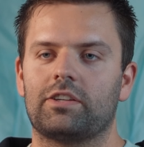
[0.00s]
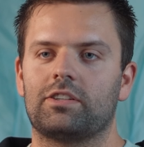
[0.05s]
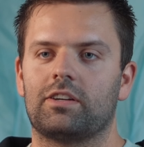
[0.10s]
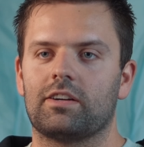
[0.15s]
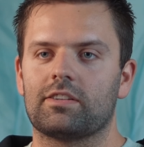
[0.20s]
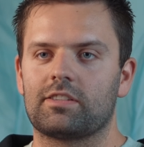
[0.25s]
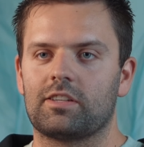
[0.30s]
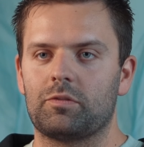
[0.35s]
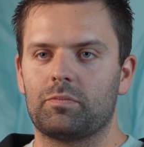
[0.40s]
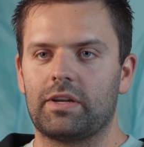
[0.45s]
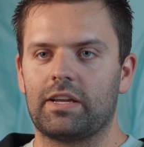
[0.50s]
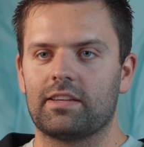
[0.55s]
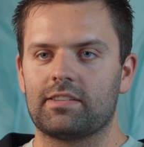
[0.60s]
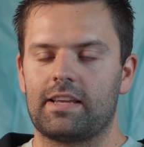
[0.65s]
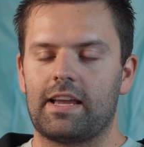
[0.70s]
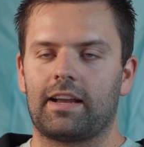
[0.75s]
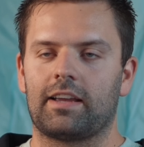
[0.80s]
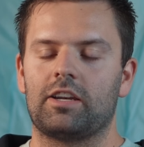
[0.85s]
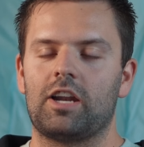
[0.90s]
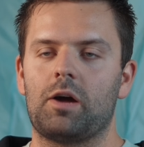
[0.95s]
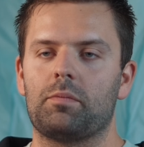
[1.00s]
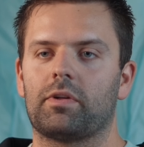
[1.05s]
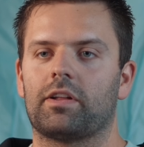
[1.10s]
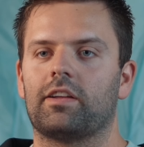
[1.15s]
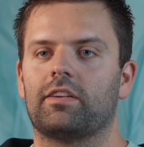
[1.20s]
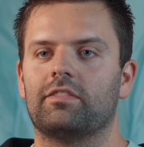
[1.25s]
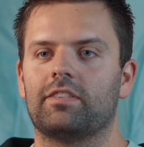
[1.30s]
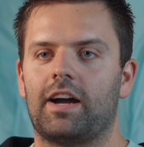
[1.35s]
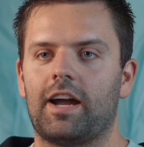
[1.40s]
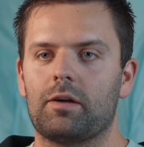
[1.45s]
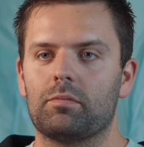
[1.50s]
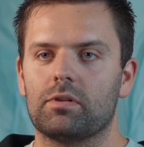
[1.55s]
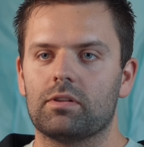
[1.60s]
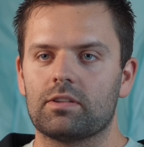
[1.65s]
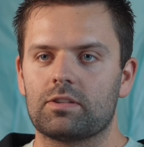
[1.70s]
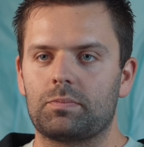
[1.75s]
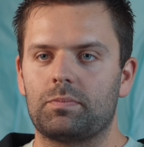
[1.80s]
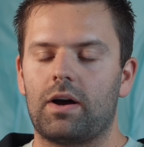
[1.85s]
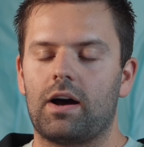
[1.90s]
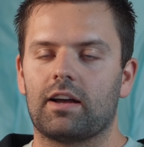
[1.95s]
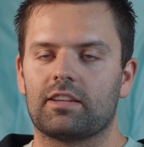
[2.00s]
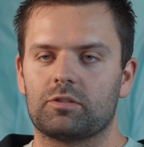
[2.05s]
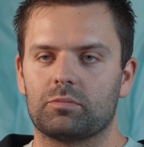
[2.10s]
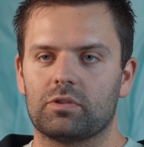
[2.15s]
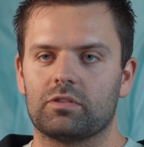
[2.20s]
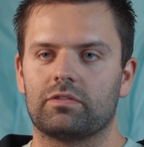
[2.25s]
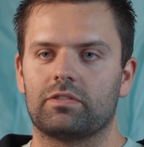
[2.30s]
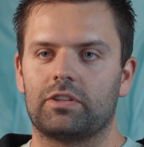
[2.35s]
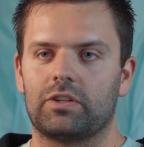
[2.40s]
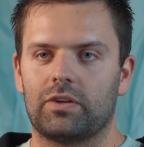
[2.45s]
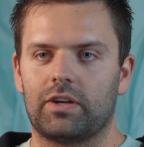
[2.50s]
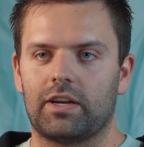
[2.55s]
sure it's going to be as economically viable as possible for you